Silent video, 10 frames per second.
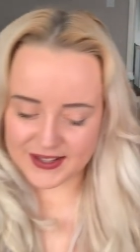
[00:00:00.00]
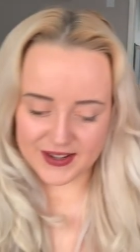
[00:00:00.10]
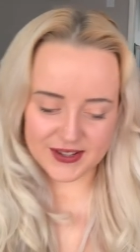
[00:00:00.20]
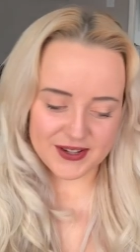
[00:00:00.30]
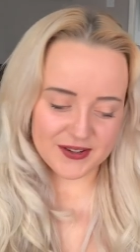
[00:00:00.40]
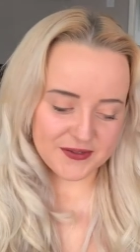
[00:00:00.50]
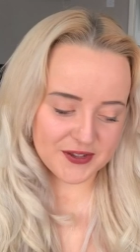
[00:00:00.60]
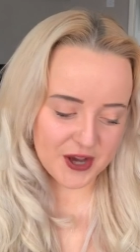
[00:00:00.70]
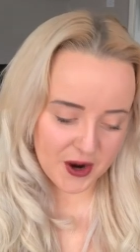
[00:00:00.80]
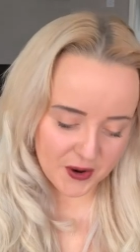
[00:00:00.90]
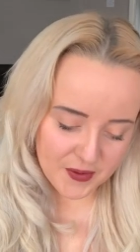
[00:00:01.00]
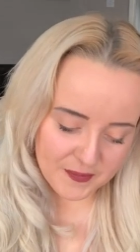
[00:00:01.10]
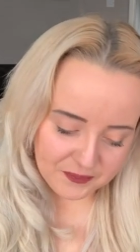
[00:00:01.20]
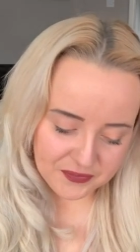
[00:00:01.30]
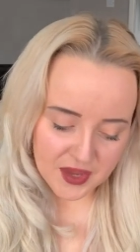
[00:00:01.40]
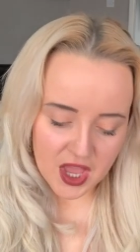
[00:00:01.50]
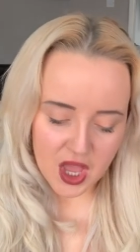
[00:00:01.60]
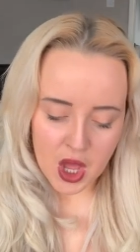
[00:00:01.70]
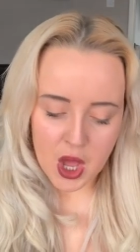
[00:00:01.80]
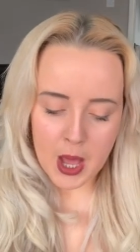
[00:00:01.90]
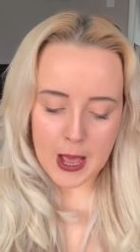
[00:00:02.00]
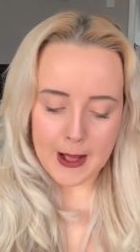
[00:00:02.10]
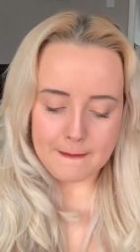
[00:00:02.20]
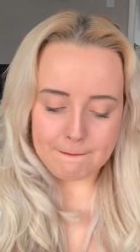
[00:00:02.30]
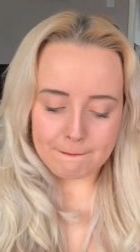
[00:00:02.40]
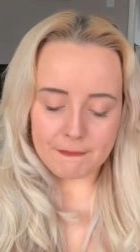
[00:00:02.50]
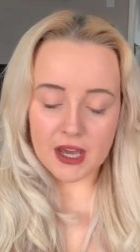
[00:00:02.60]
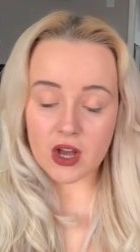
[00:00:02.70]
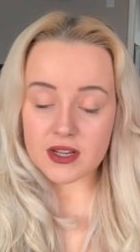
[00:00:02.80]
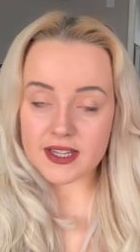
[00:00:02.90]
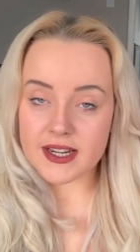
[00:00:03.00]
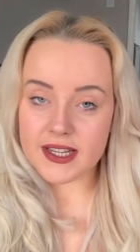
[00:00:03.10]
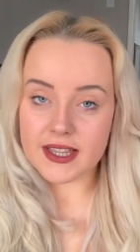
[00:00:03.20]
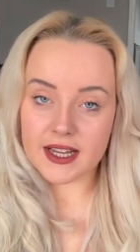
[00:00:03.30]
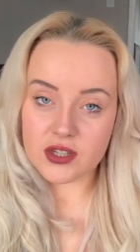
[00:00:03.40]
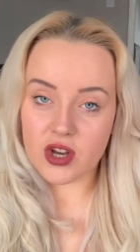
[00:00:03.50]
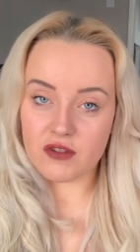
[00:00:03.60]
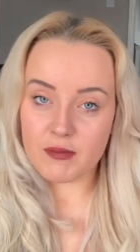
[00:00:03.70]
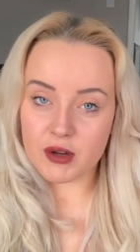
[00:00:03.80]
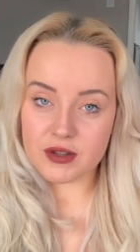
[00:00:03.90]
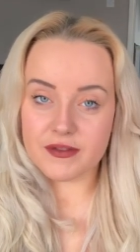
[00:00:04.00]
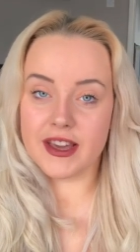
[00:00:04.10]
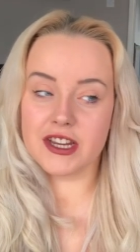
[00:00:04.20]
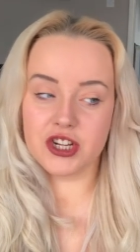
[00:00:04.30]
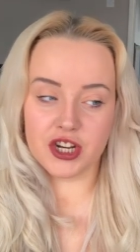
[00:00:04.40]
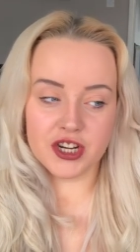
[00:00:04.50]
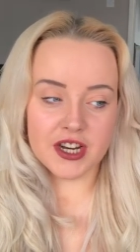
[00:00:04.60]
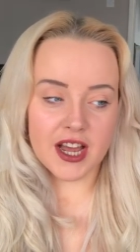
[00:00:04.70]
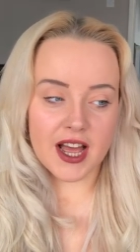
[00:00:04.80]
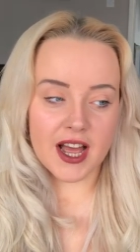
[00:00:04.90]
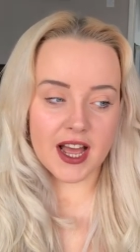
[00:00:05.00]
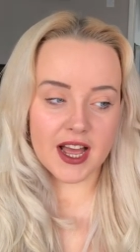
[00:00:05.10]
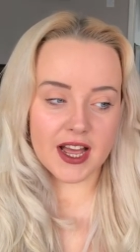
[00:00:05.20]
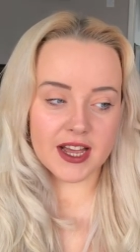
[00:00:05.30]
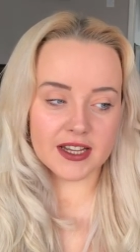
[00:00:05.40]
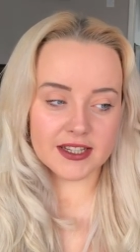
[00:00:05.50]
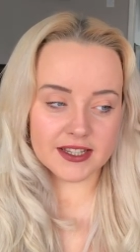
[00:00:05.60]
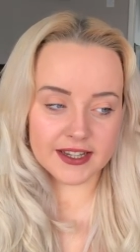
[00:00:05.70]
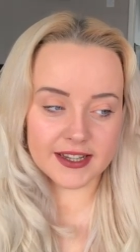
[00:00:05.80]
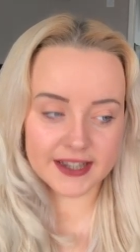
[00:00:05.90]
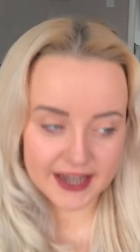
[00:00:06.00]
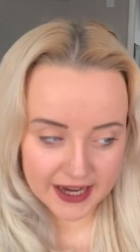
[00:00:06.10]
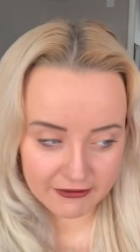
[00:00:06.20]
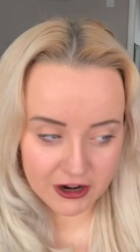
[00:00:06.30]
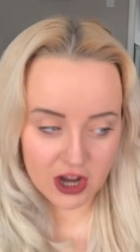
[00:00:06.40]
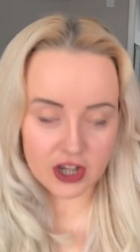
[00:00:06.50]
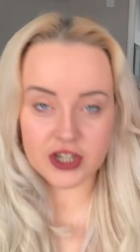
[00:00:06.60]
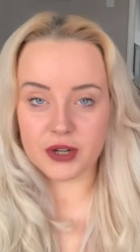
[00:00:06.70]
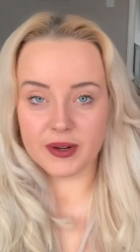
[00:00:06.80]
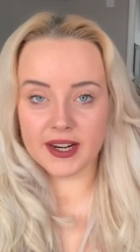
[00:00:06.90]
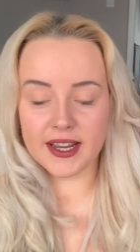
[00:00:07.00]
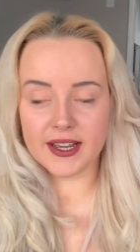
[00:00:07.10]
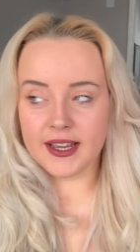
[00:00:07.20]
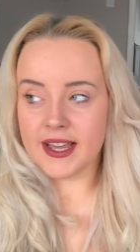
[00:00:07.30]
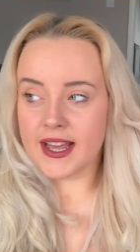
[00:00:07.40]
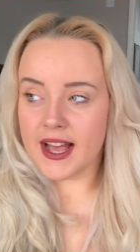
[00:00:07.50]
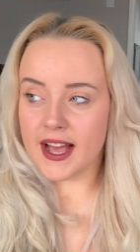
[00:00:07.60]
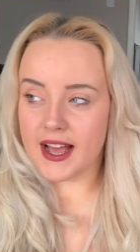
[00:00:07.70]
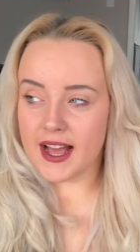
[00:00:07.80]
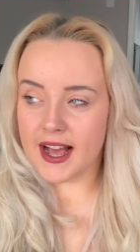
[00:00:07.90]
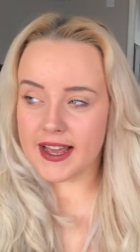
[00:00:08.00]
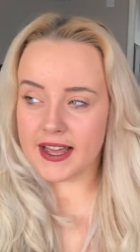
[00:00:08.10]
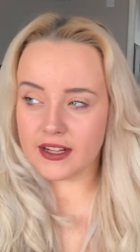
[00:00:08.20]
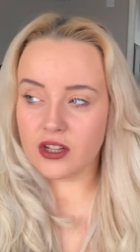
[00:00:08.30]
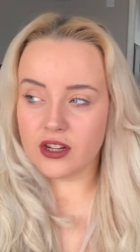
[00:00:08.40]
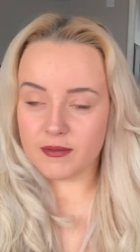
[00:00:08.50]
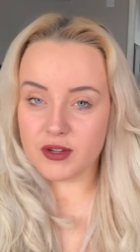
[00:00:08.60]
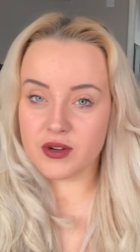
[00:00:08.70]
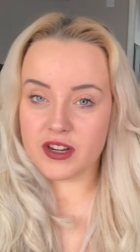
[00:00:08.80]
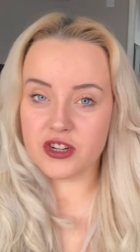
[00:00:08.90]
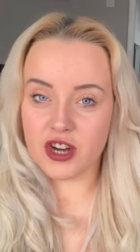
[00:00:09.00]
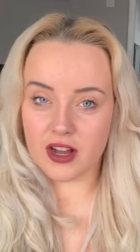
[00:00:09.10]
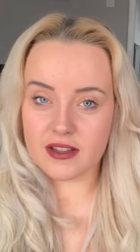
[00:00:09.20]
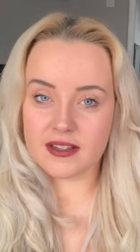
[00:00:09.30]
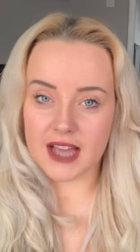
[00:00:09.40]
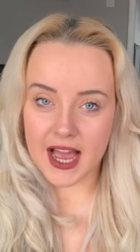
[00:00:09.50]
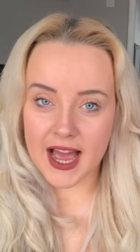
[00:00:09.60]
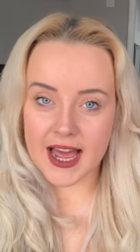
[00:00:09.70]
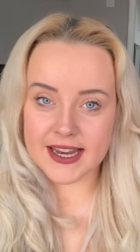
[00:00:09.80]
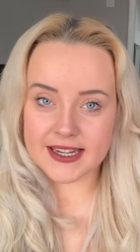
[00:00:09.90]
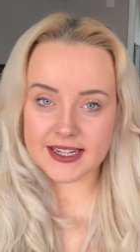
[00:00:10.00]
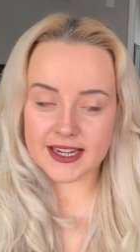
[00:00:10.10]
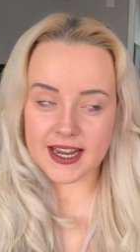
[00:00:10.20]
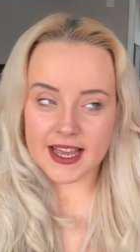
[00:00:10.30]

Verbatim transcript: sort of stuff. So because I need that sort of motivation uh, to carry on doing it, uh, I had a look at my screenshots, and